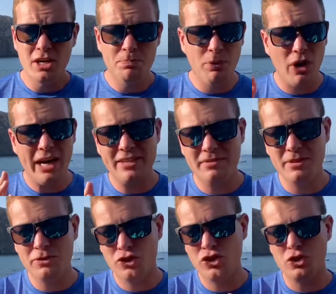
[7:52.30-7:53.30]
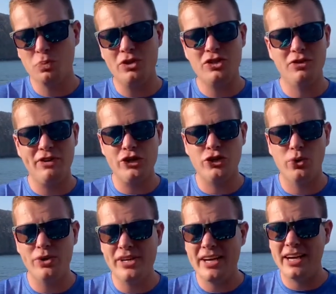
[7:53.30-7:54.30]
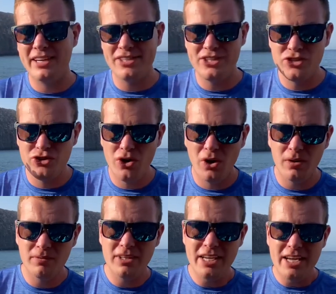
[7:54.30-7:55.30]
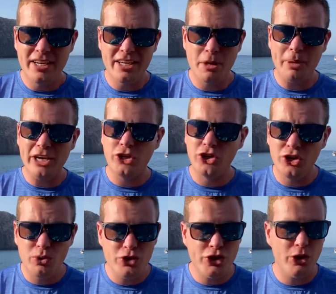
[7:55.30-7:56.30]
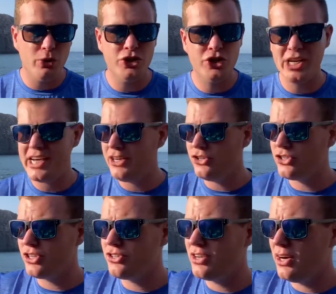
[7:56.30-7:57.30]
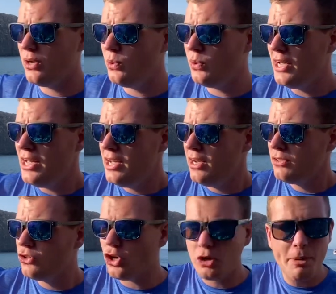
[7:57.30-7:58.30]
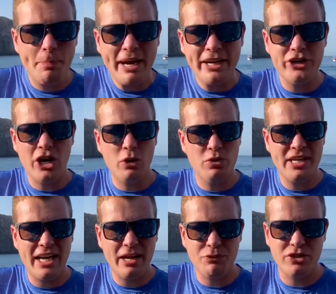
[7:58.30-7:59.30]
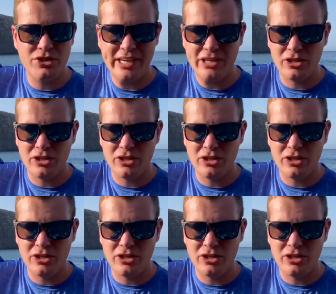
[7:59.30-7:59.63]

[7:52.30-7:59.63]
But I just wanted to reassure you guys, it's not going to be a huge change. There's no got to be back in your hotel after 6